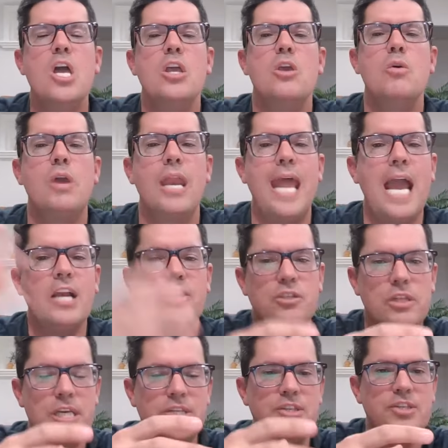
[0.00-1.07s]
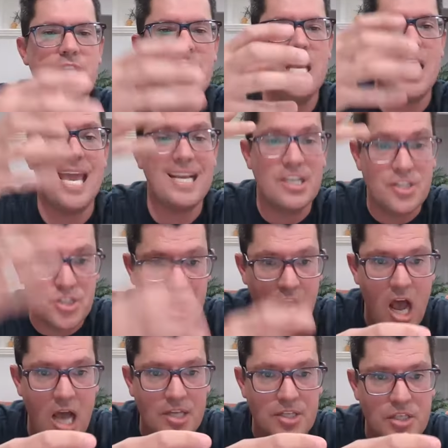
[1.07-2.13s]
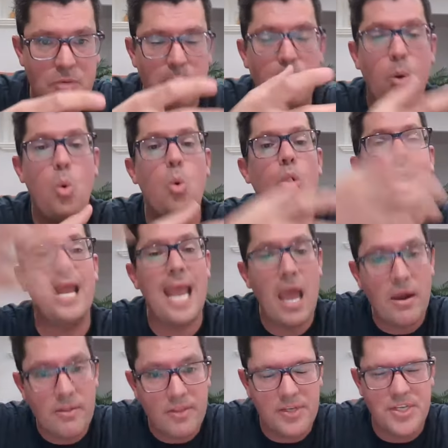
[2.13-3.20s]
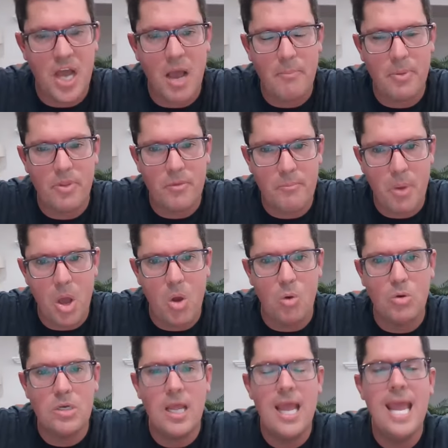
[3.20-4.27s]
you can actually see exhaust pouring out of the top of the boat,